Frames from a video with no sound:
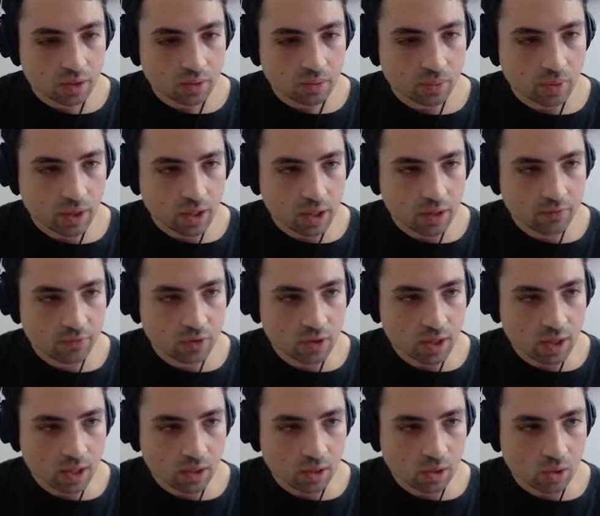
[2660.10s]
right after
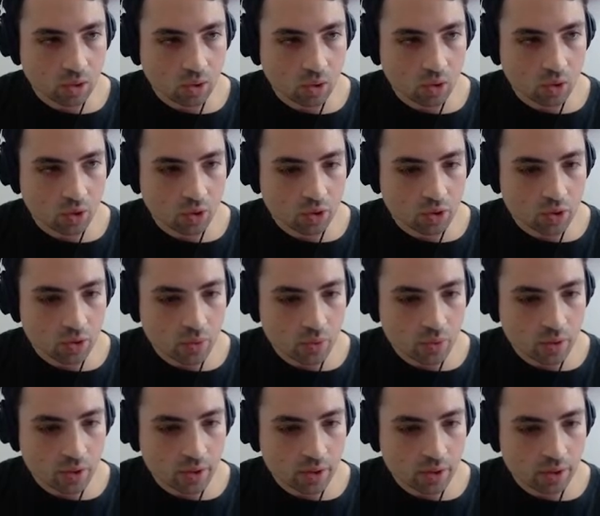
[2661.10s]
that long note
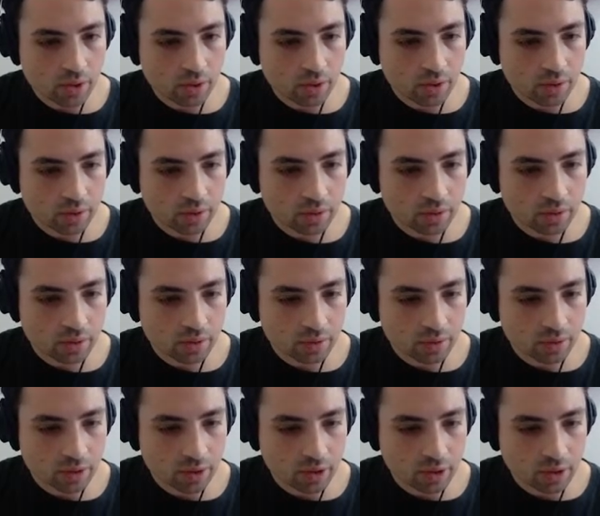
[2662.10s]
there.
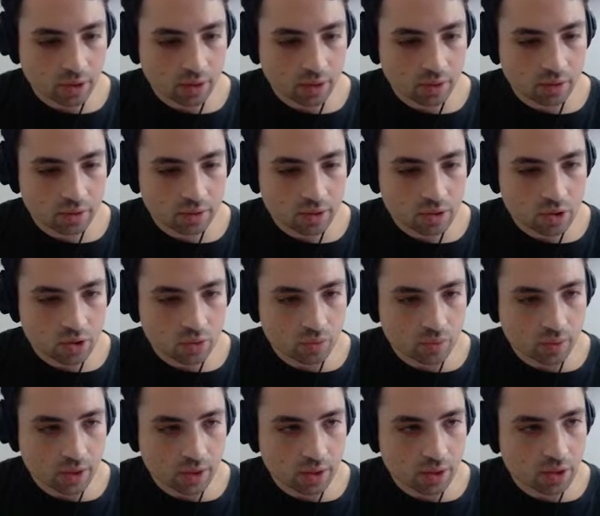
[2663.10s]
Yeah, so
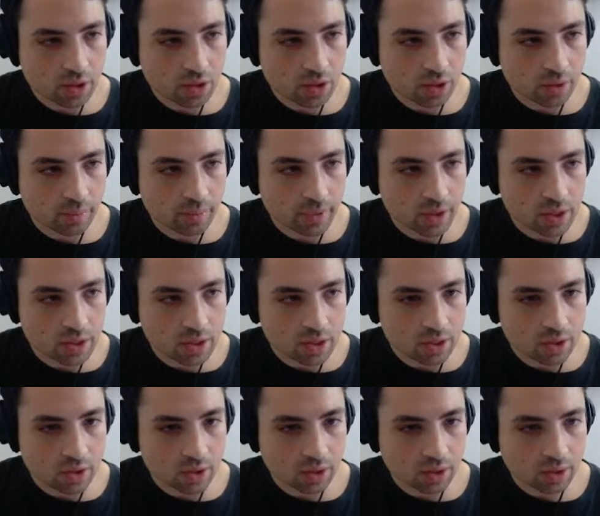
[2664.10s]
right here
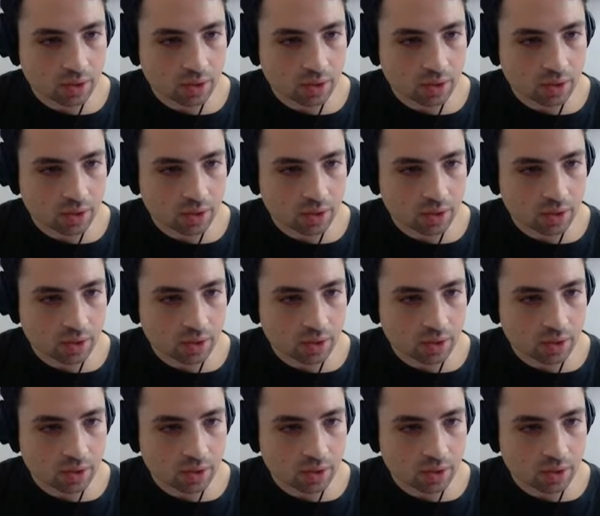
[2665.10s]
basically.